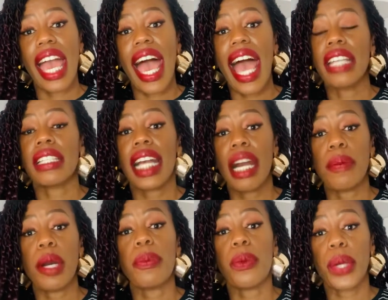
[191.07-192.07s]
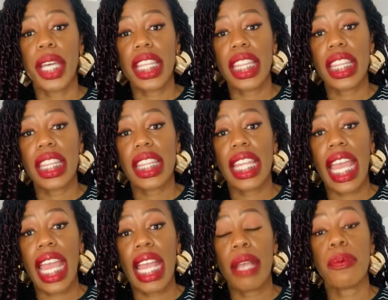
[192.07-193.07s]
and come up with
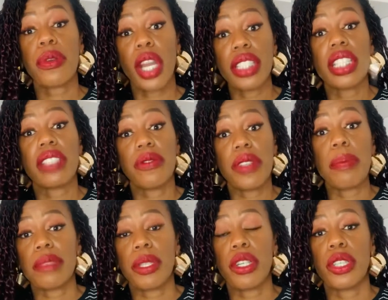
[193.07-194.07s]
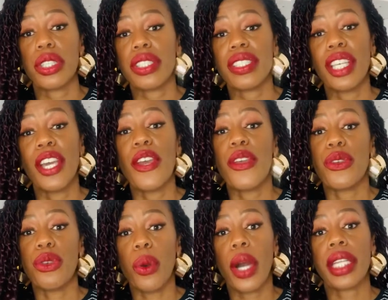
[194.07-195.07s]
a project fee, because
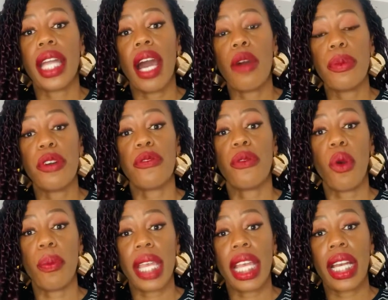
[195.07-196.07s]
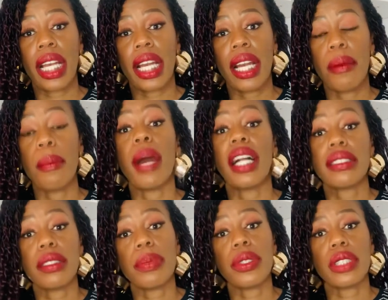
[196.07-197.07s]
you are now performing
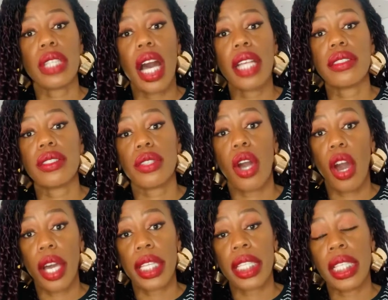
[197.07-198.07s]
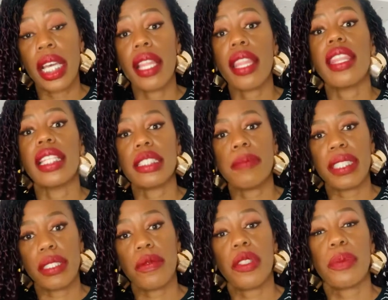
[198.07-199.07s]
multiple tasks on this
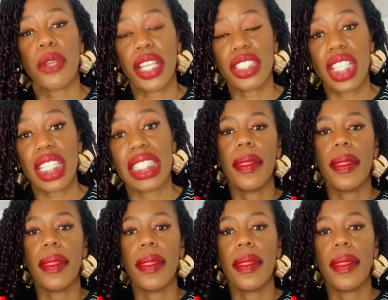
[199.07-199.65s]
specific project.